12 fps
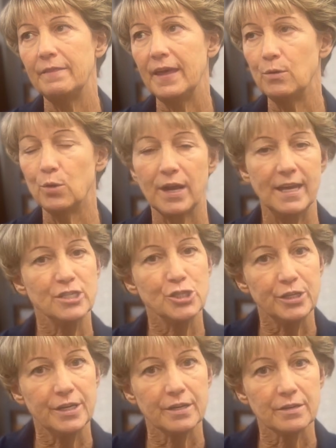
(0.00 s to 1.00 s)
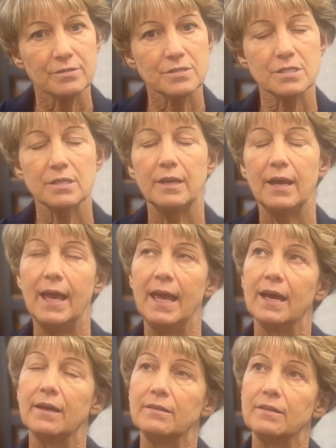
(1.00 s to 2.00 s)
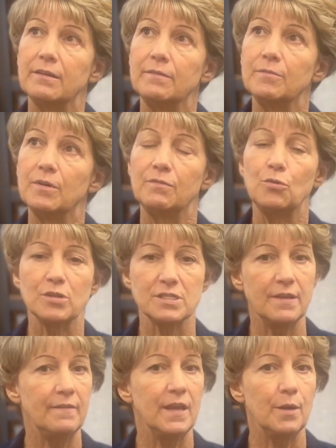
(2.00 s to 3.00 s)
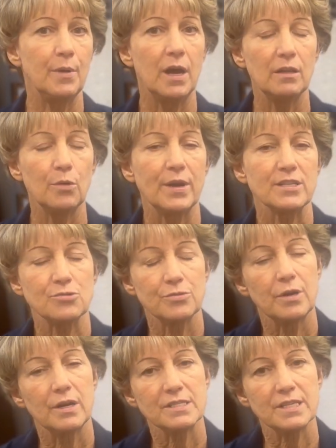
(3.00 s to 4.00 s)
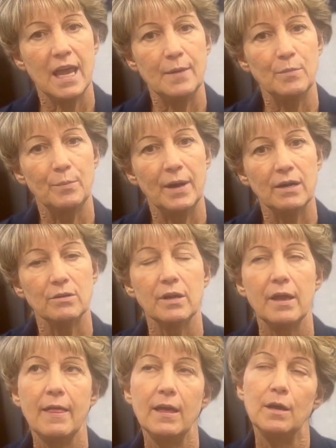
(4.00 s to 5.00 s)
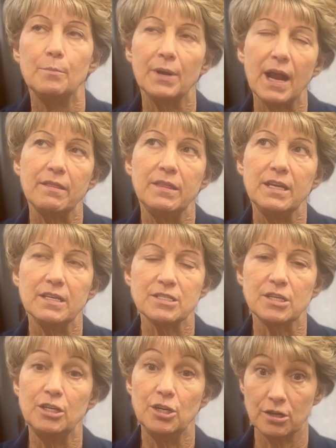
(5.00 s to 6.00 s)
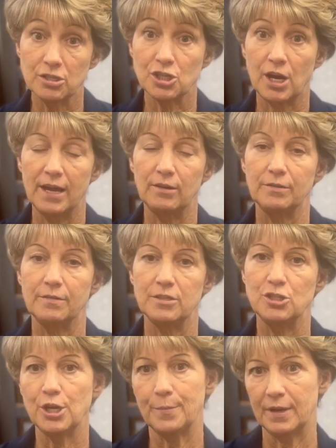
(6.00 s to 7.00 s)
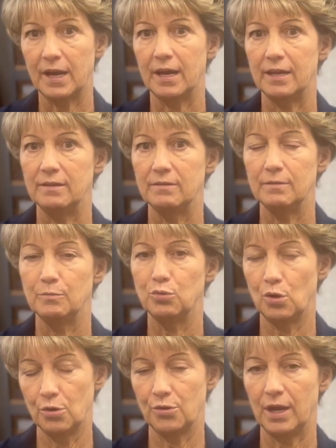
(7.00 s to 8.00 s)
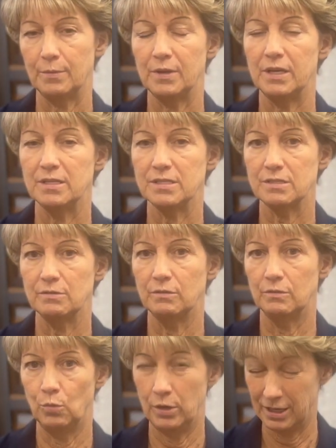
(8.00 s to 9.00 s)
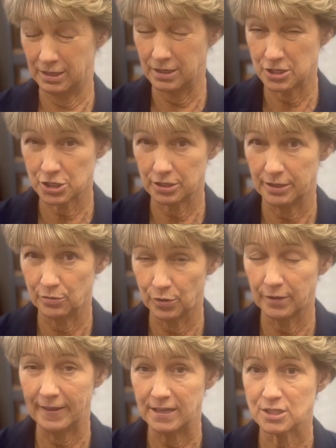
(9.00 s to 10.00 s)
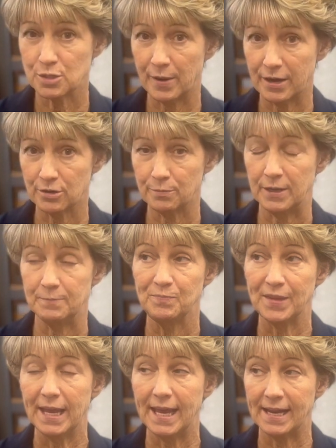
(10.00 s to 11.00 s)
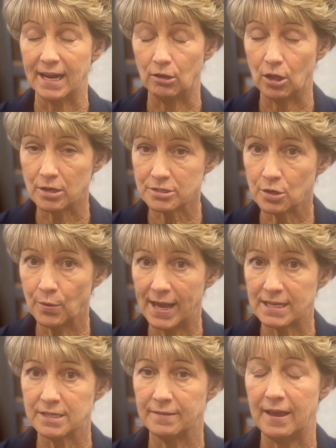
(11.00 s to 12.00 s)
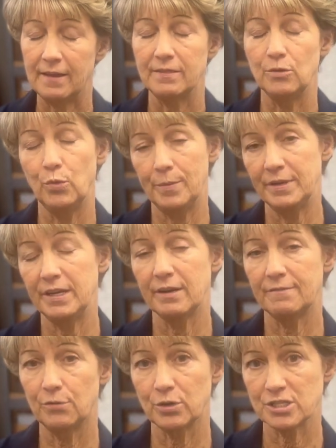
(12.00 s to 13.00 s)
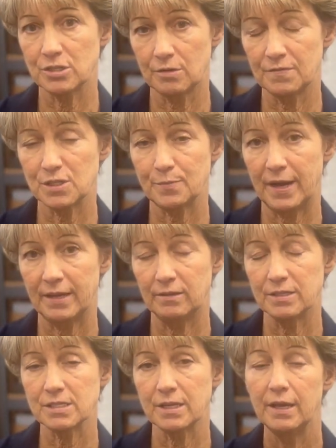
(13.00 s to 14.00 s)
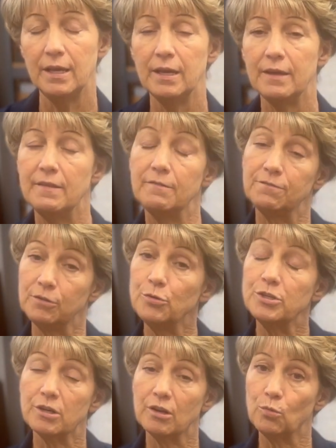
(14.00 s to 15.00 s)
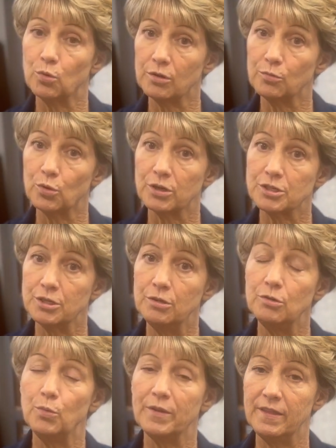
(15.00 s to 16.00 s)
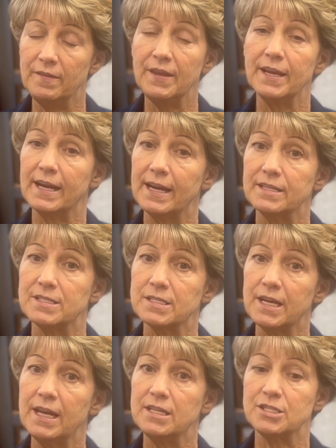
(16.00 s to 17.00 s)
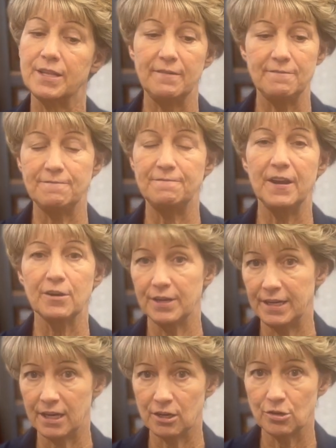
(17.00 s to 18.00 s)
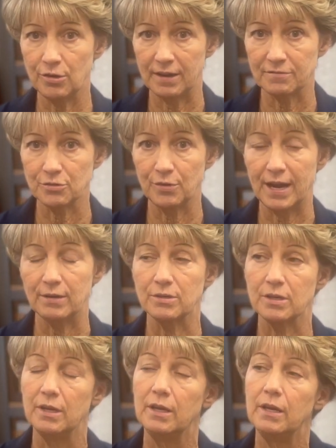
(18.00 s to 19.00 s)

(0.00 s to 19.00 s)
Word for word: They were engineers, and of course, then the Apollo astronauts came about. But I think as a young child, the Gemini program is what initially really inspired me. And I'll also add to that the women Air Force service pilots that flew during World War II within the United States. They ferried aircraft around,